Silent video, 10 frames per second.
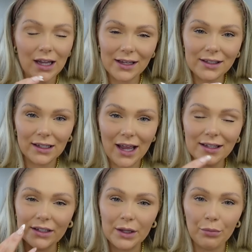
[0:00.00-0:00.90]
less and
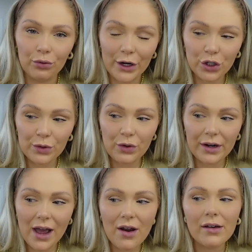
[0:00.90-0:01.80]
less, like the pressure was
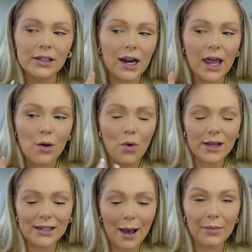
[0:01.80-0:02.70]
going down. And I was kind of like, what
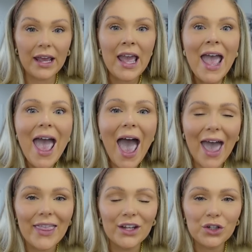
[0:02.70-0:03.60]
is happening?
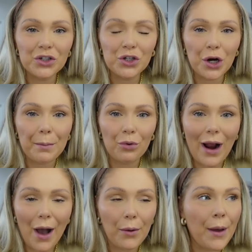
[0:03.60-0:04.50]
And then it starts to turn
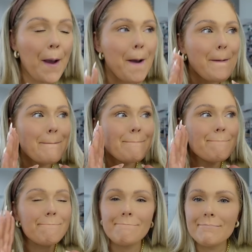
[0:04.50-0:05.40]
brown.
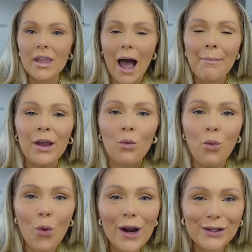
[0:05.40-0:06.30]
I'm like,
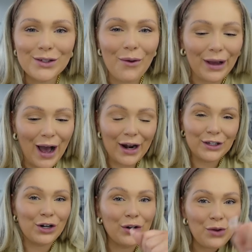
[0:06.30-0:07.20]
what is going on? I
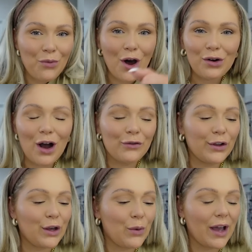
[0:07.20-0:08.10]
turn the water off
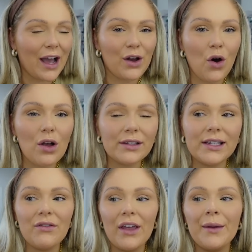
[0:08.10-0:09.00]
really quick. I call
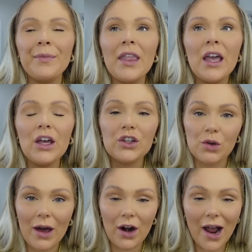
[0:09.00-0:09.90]
Steven.
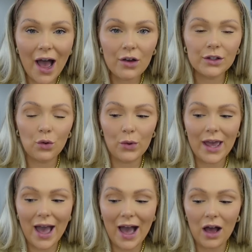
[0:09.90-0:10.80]
So at our house, we
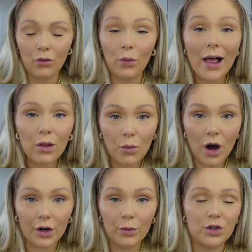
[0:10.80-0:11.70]
have well
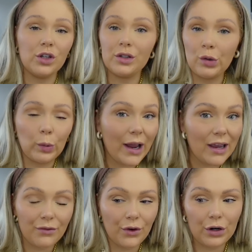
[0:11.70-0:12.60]
water, which is
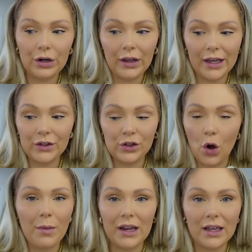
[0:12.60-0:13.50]
great for like
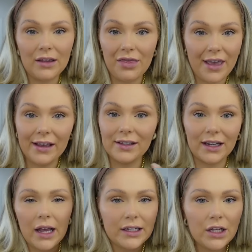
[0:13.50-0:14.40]
so many things.
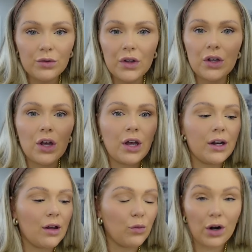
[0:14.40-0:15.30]
Like it tastes really
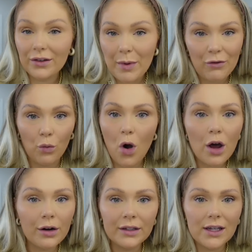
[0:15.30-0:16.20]
good. We don't have to pay for
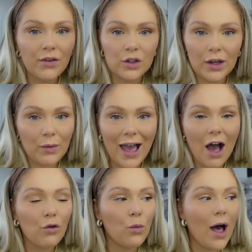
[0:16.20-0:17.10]
water and stuff because like we
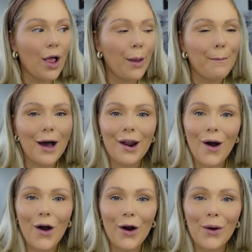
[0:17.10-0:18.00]
have a well, but
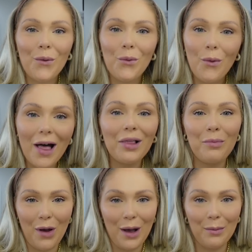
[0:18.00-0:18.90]
our well
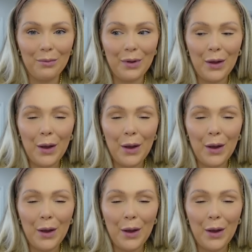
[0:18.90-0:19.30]
pump